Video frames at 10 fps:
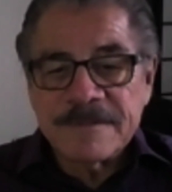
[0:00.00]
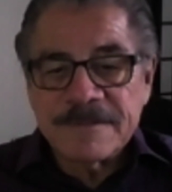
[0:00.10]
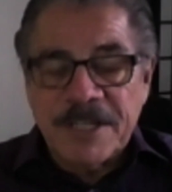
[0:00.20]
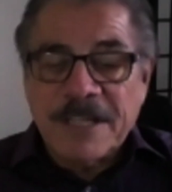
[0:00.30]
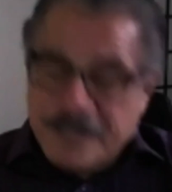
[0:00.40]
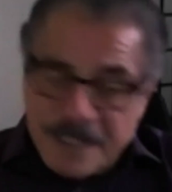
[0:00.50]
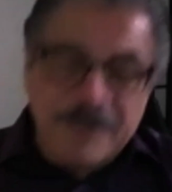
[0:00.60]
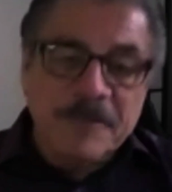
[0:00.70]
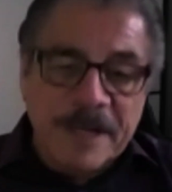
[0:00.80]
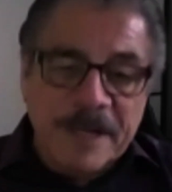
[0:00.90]
Yeah, to
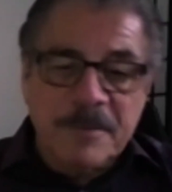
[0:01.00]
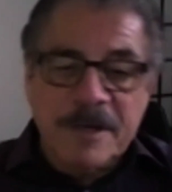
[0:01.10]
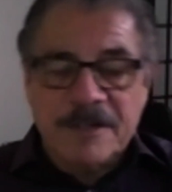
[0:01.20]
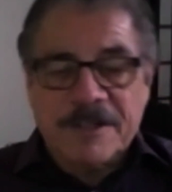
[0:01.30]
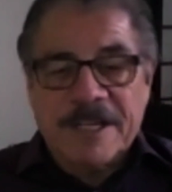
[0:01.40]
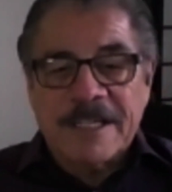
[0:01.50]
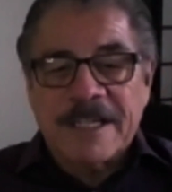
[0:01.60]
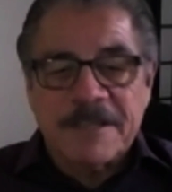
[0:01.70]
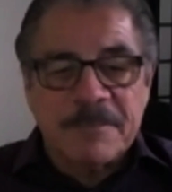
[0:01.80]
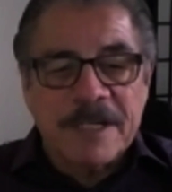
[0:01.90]
giving him a headbutt or getting a
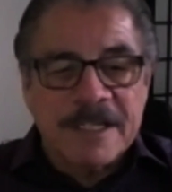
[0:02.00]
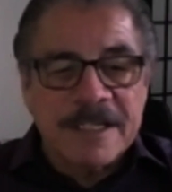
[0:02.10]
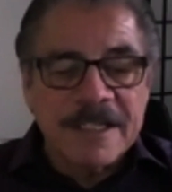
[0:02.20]
headbutt.